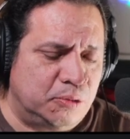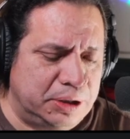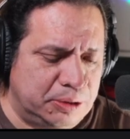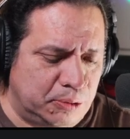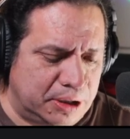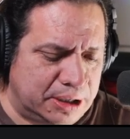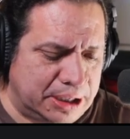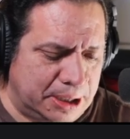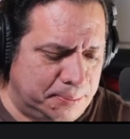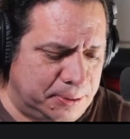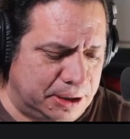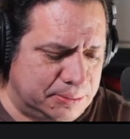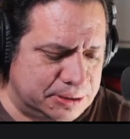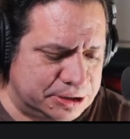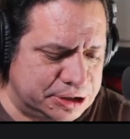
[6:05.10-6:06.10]
We want a
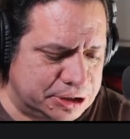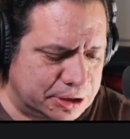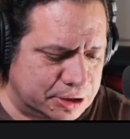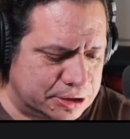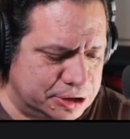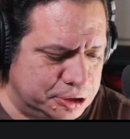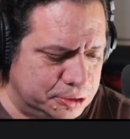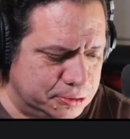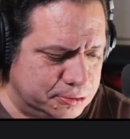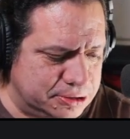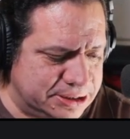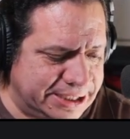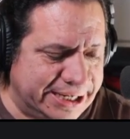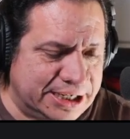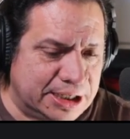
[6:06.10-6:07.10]
publisher to
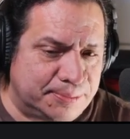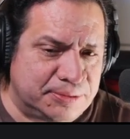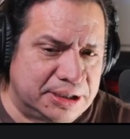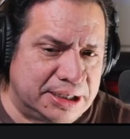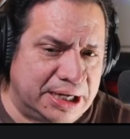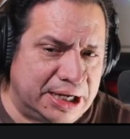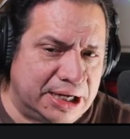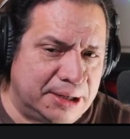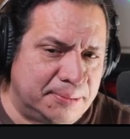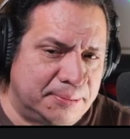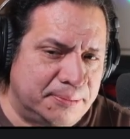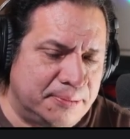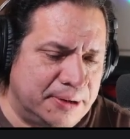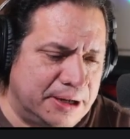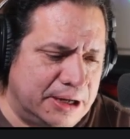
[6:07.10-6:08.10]
take up the
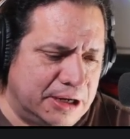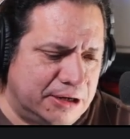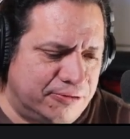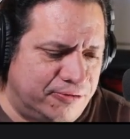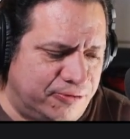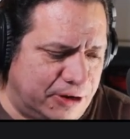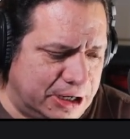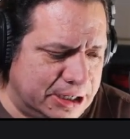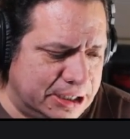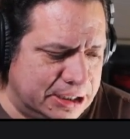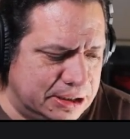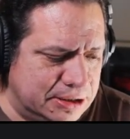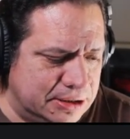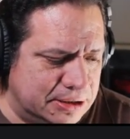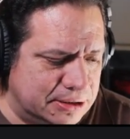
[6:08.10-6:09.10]
game,
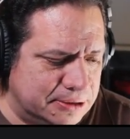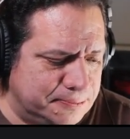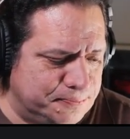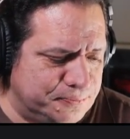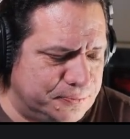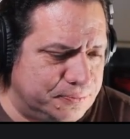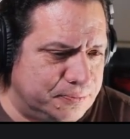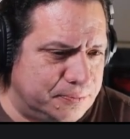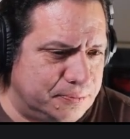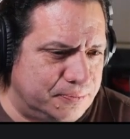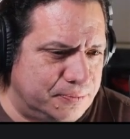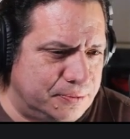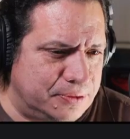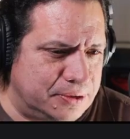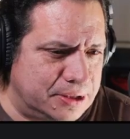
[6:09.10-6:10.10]
find
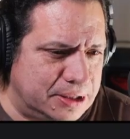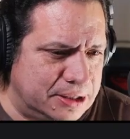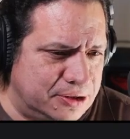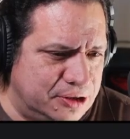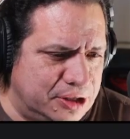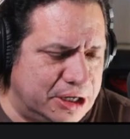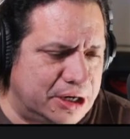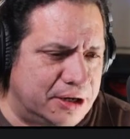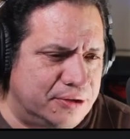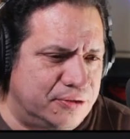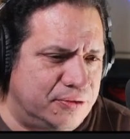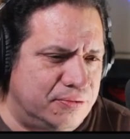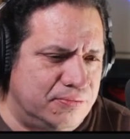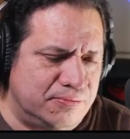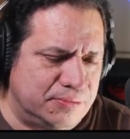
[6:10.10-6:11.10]
their
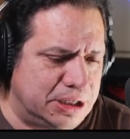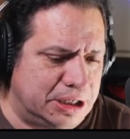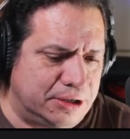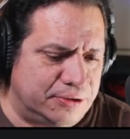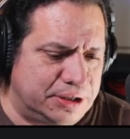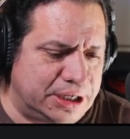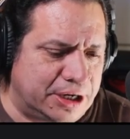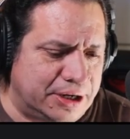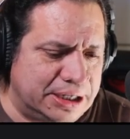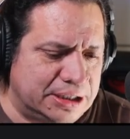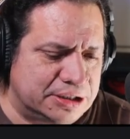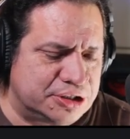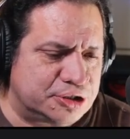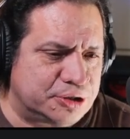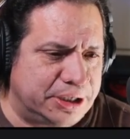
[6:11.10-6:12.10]

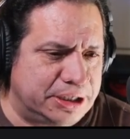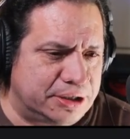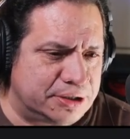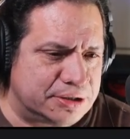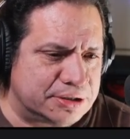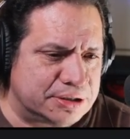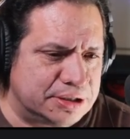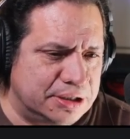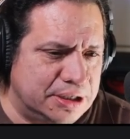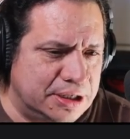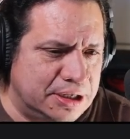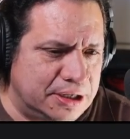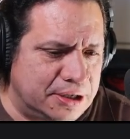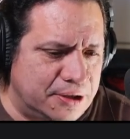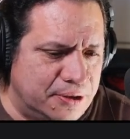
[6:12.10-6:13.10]
illustrators,
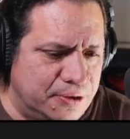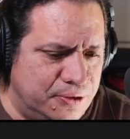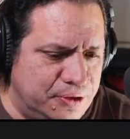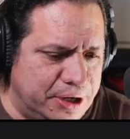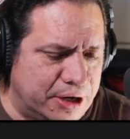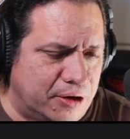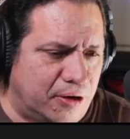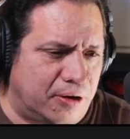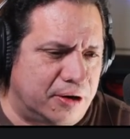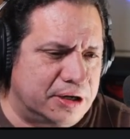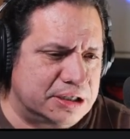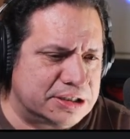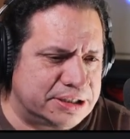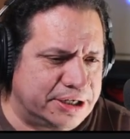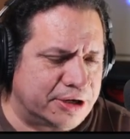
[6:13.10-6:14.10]
their
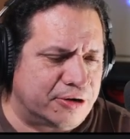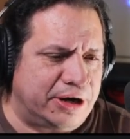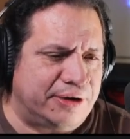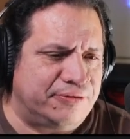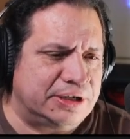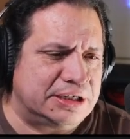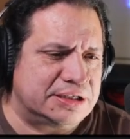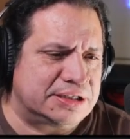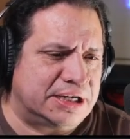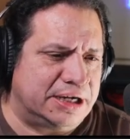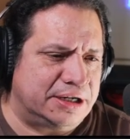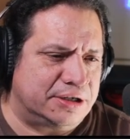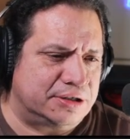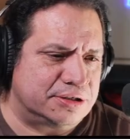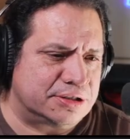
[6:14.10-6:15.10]
artists, their graphic
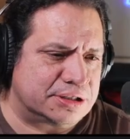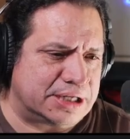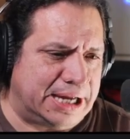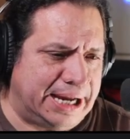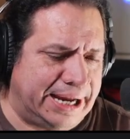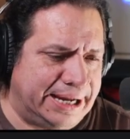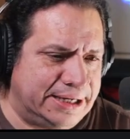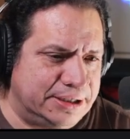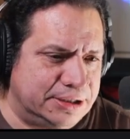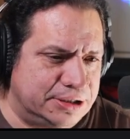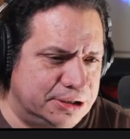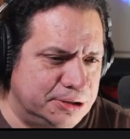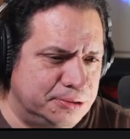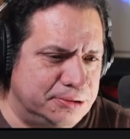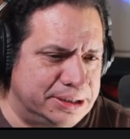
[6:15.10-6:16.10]
designers,
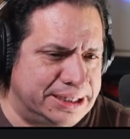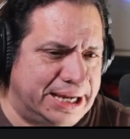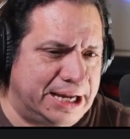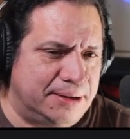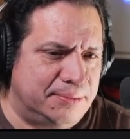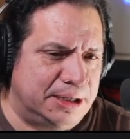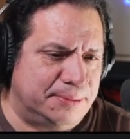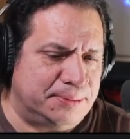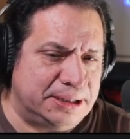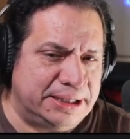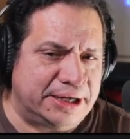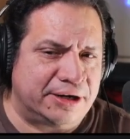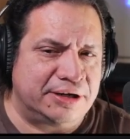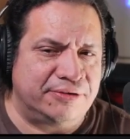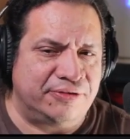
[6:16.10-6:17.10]
and do the game up.
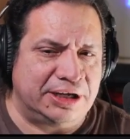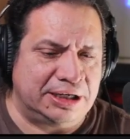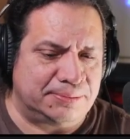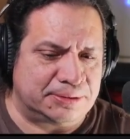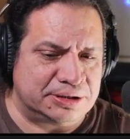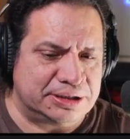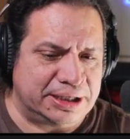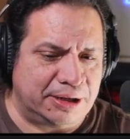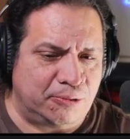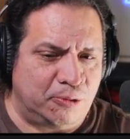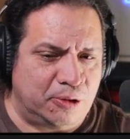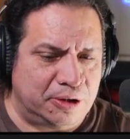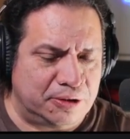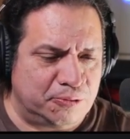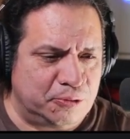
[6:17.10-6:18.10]
And their developers, we
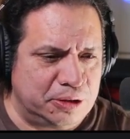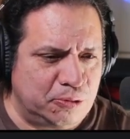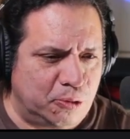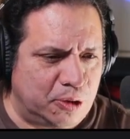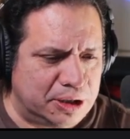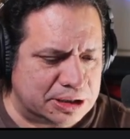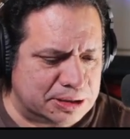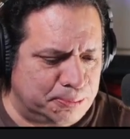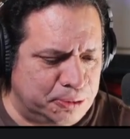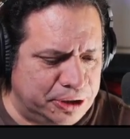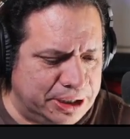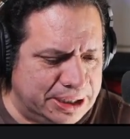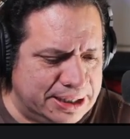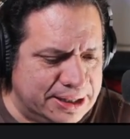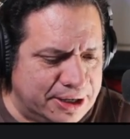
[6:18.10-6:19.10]
want to
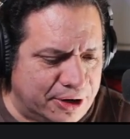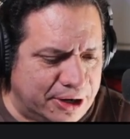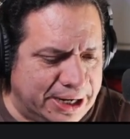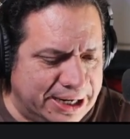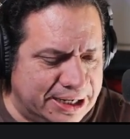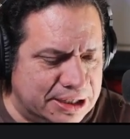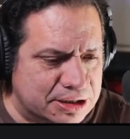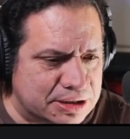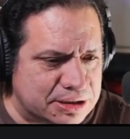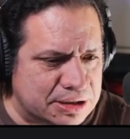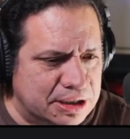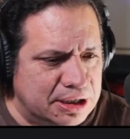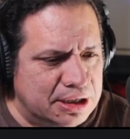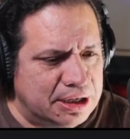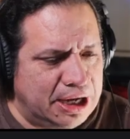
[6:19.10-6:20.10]
put it in their hands.
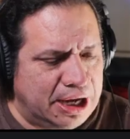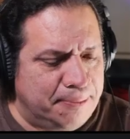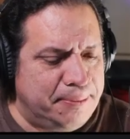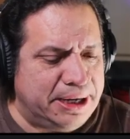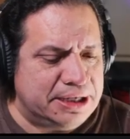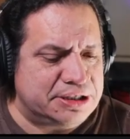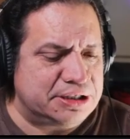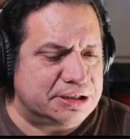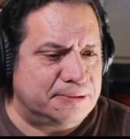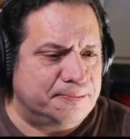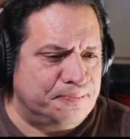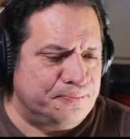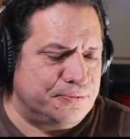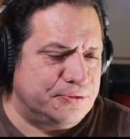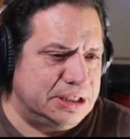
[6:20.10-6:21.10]

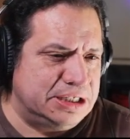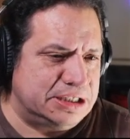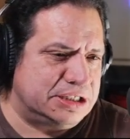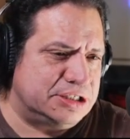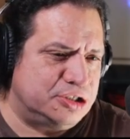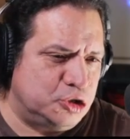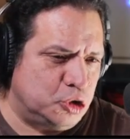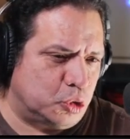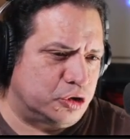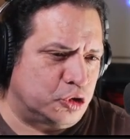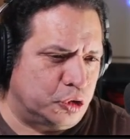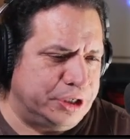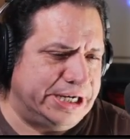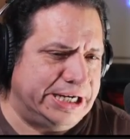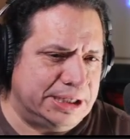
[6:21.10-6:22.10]
Imagine this is your
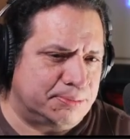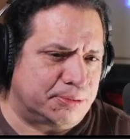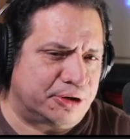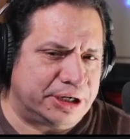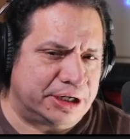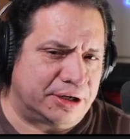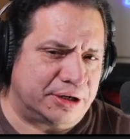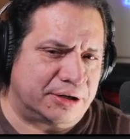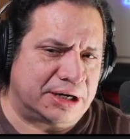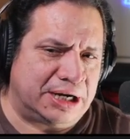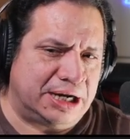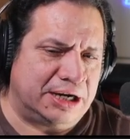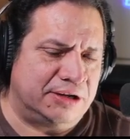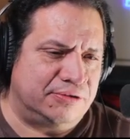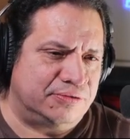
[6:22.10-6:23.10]
3D printer
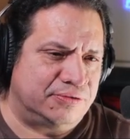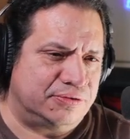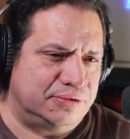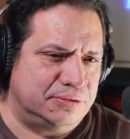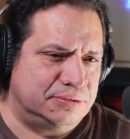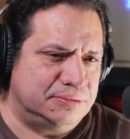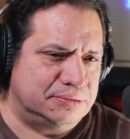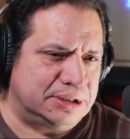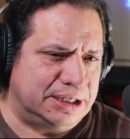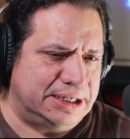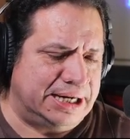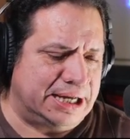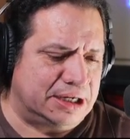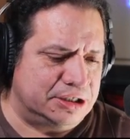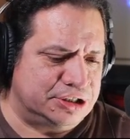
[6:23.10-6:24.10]
kind of
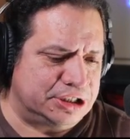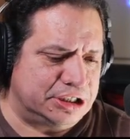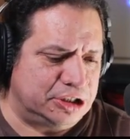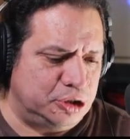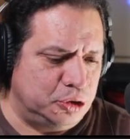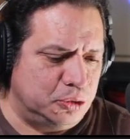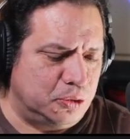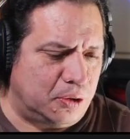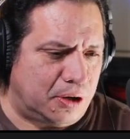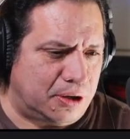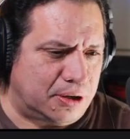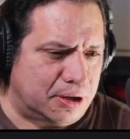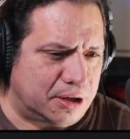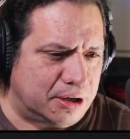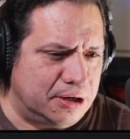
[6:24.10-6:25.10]
analogy. You
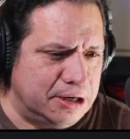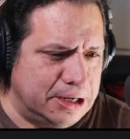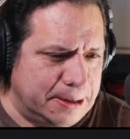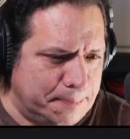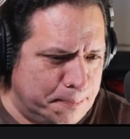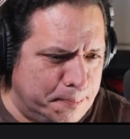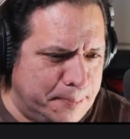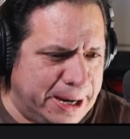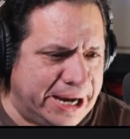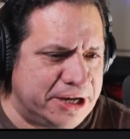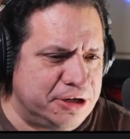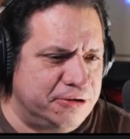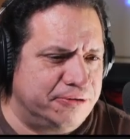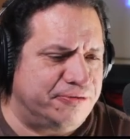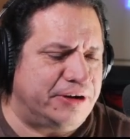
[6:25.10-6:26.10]
are
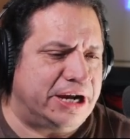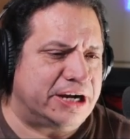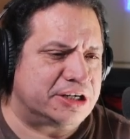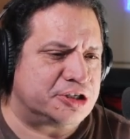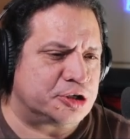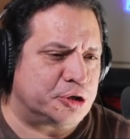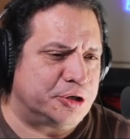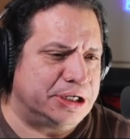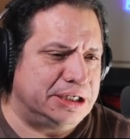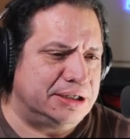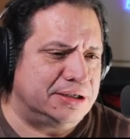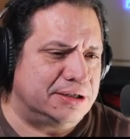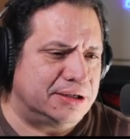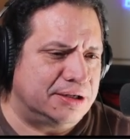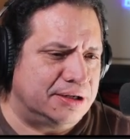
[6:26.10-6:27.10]

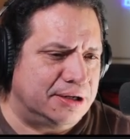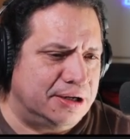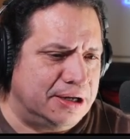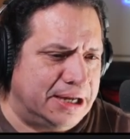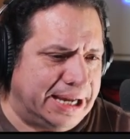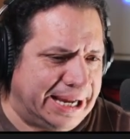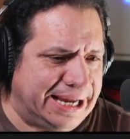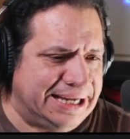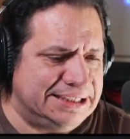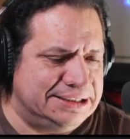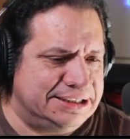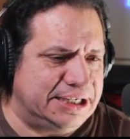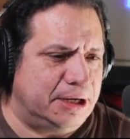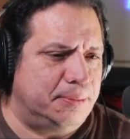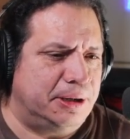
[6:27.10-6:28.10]
manufacturing a
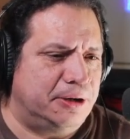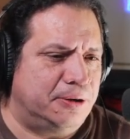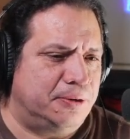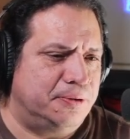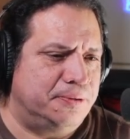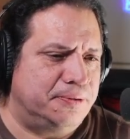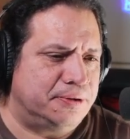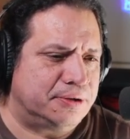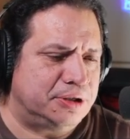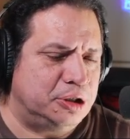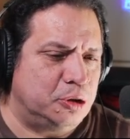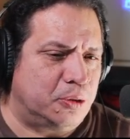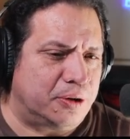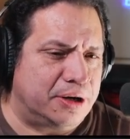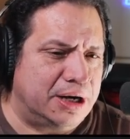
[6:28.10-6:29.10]
demo.
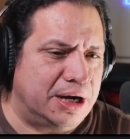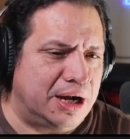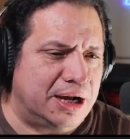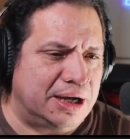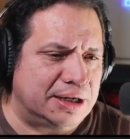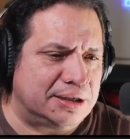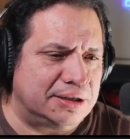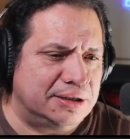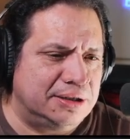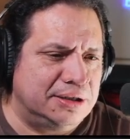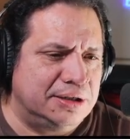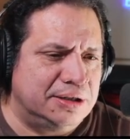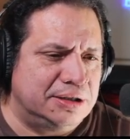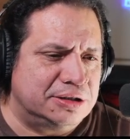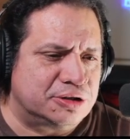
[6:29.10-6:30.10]
You are not
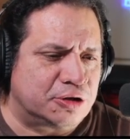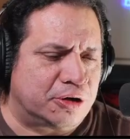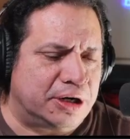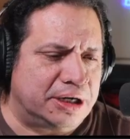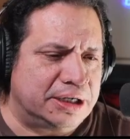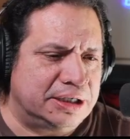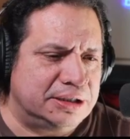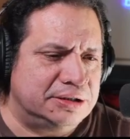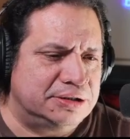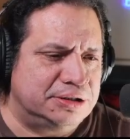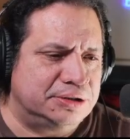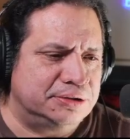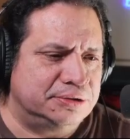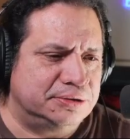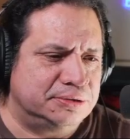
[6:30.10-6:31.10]
trying
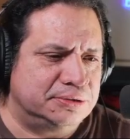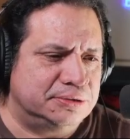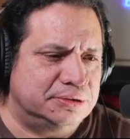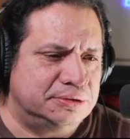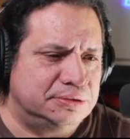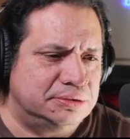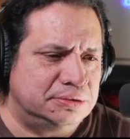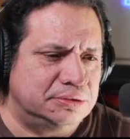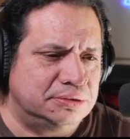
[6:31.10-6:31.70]
to